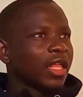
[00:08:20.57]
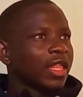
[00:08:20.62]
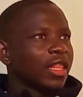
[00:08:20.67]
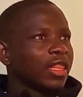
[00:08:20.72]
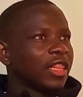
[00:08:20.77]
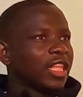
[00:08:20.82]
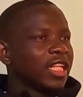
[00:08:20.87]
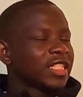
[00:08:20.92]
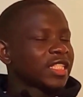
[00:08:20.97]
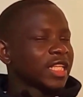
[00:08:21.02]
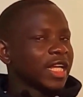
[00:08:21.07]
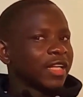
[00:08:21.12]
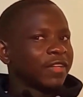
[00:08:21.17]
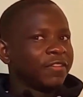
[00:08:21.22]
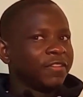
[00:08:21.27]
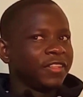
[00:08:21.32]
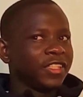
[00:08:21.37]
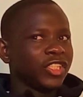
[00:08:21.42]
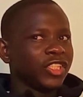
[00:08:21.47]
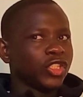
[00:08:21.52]
this
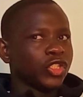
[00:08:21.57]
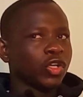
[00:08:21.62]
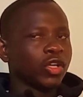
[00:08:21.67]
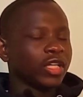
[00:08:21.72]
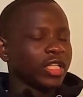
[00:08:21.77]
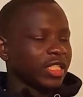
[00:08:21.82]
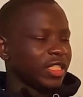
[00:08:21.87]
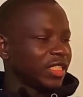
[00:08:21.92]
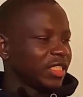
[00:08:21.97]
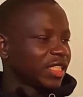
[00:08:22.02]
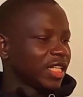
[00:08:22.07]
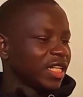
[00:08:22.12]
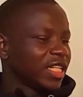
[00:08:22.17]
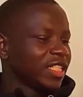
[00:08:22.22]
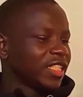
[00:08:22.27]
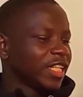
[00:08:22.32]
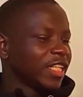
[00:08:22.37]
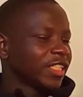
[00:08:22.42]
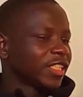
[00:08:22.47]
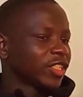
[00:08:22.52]
artificial
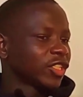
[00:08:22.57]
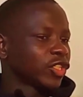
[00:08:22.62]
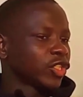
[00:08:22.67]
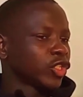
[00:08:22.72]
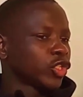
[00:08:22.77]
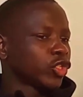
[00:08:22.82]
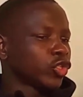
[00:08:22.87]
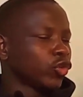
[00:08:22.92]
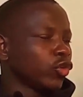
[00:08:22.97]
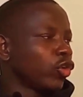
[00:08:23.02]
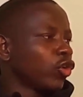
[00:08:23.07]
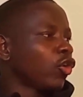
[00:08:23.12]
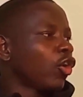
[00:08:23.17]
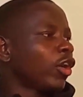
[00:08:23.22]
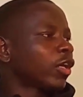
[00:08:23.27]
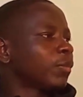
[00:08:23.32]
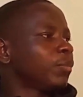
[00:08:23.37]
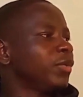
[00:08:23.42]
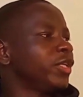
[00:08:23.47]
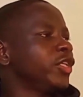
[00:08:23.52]
intelligence should
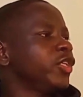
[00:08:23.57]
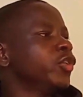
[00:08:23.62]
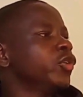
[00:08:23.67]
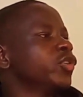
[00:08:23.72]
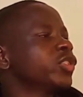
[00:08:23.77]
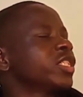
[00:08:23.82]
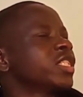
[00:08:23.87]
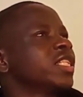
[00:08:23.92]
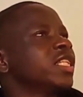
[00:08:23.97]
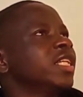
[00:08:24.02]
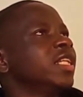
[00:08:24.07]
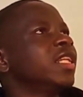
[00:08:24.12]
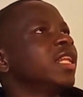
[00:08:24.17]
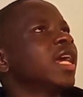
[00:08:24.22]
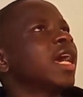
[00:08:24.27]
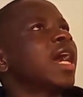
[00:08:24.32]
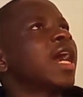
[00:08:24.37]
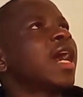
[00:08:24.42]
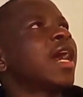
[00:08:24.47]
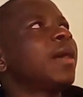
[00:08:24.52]
not be used in
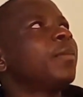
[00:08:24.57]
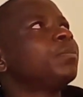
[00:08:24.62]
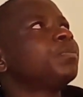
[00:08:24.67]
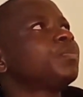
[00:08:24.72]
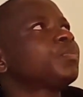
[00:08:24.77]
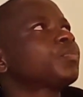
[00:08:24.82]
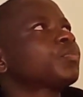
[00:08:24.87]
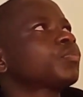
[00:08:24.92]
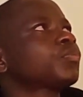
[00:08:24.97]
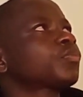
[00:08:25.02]
a